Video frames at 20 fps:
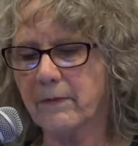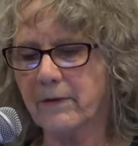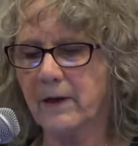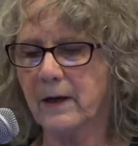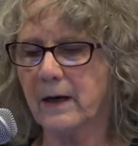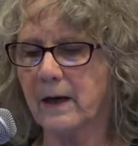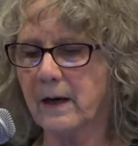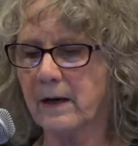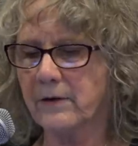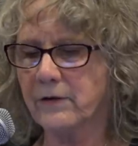
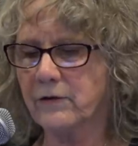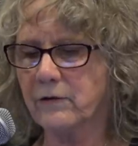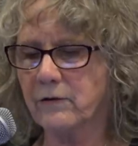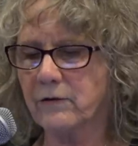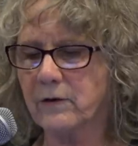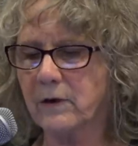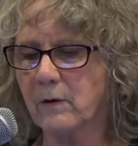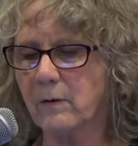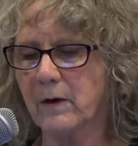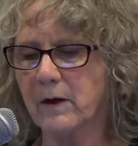thing
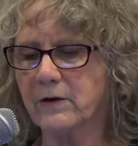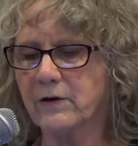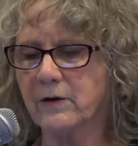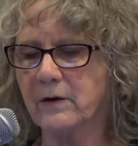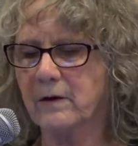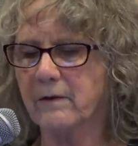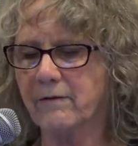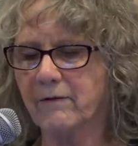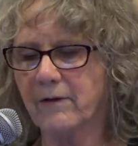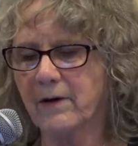answers the
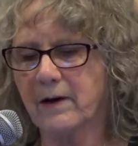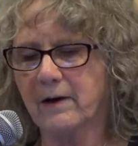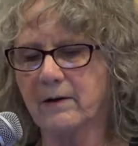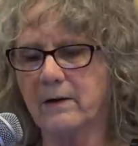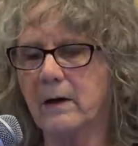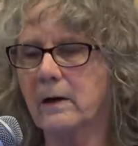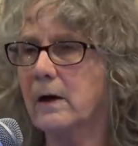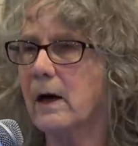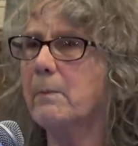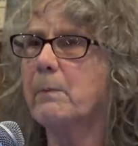question a
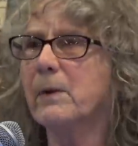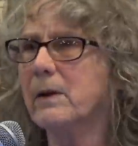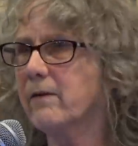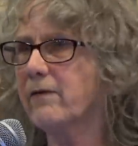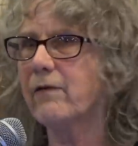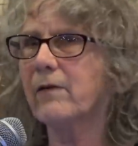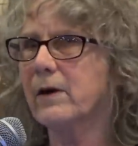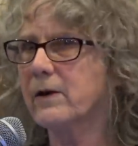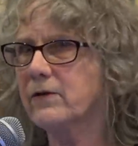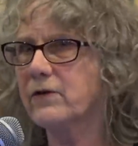friend, a couple of
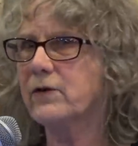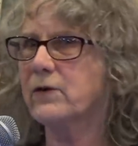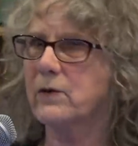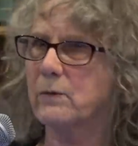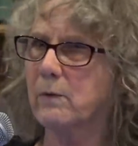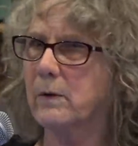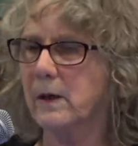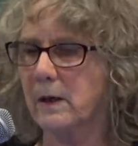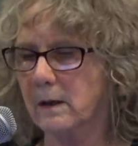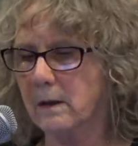friends
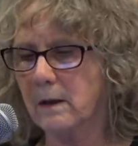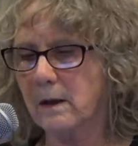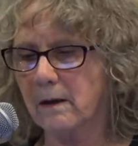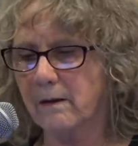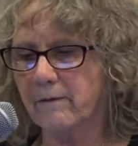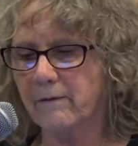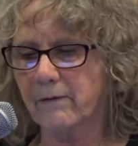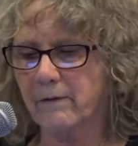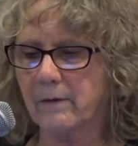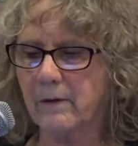this week
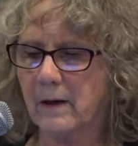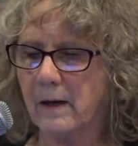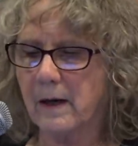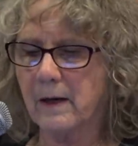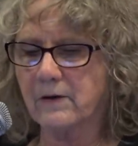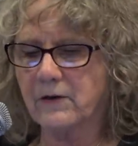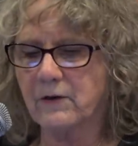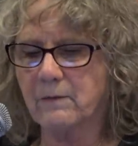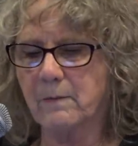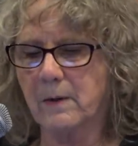have
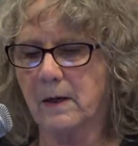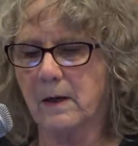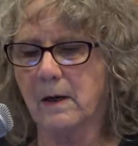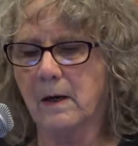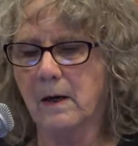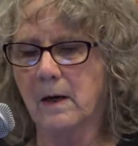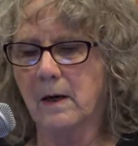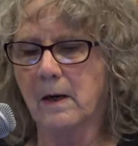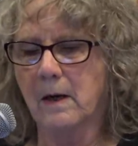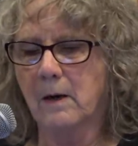asked me,
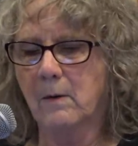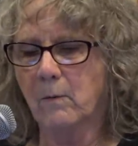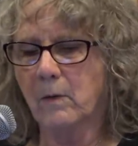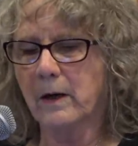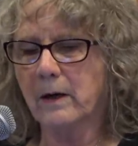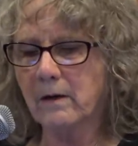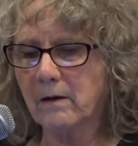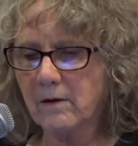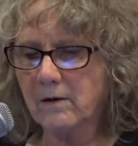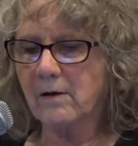
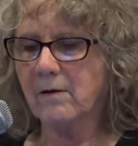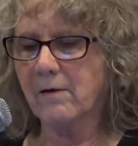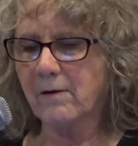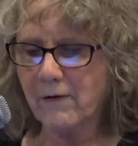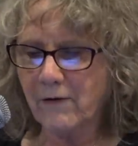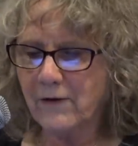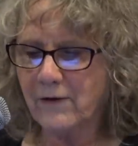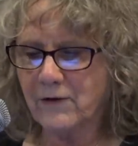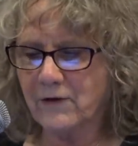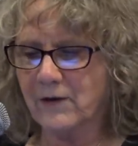what on
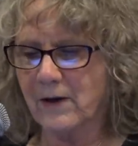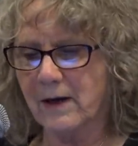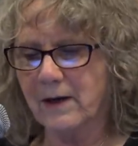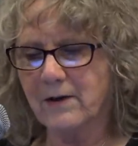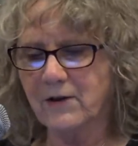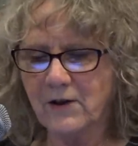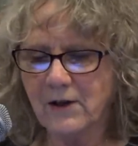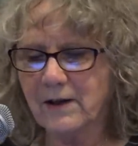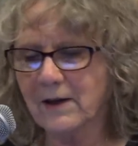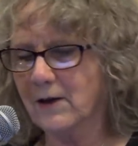earth does
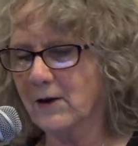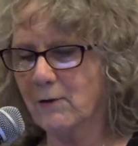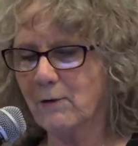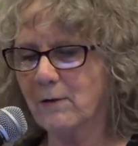aging and